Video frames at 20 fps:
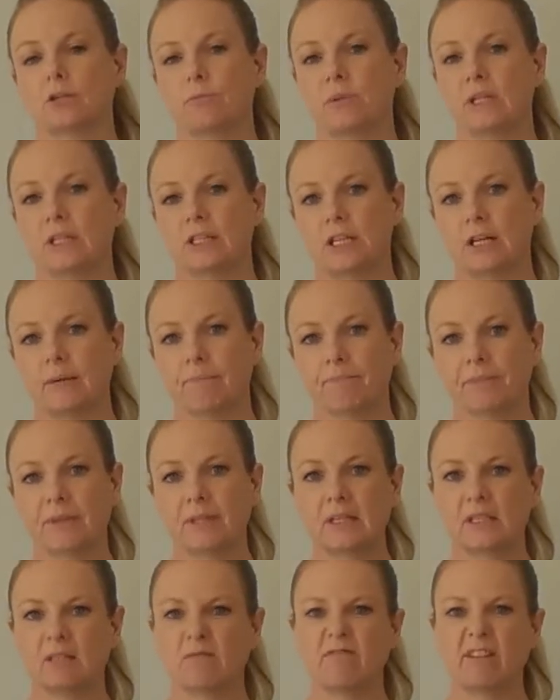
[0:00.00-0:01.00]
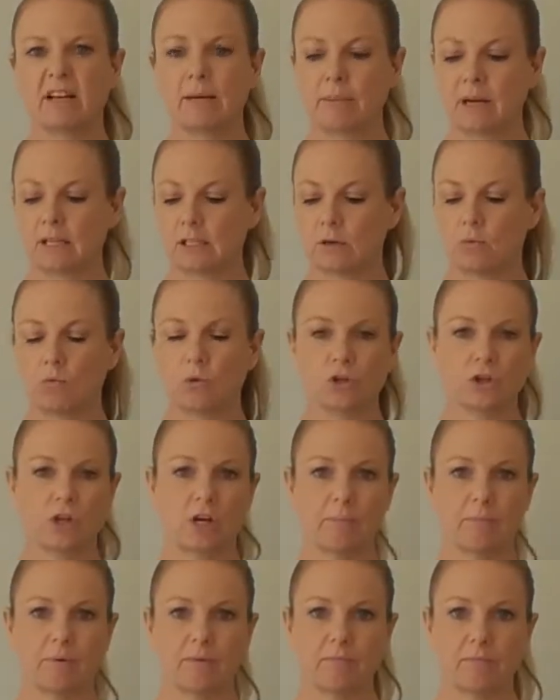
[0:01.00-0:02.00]
medium. It doesn't really matter what
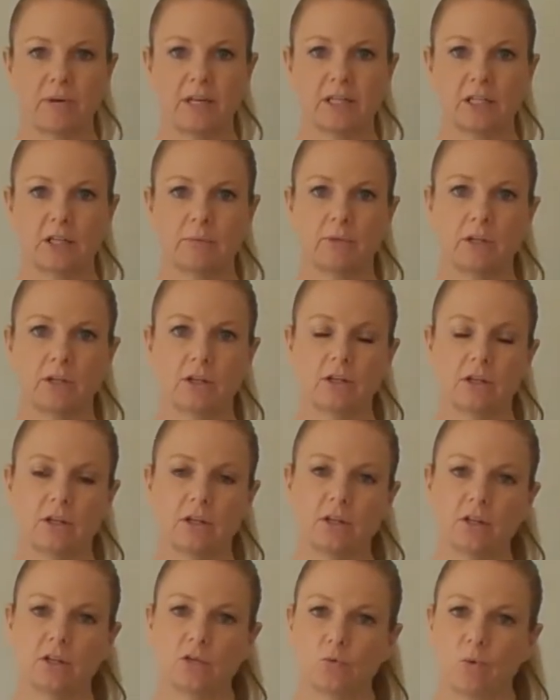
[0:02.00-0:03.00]
type of medium that you use,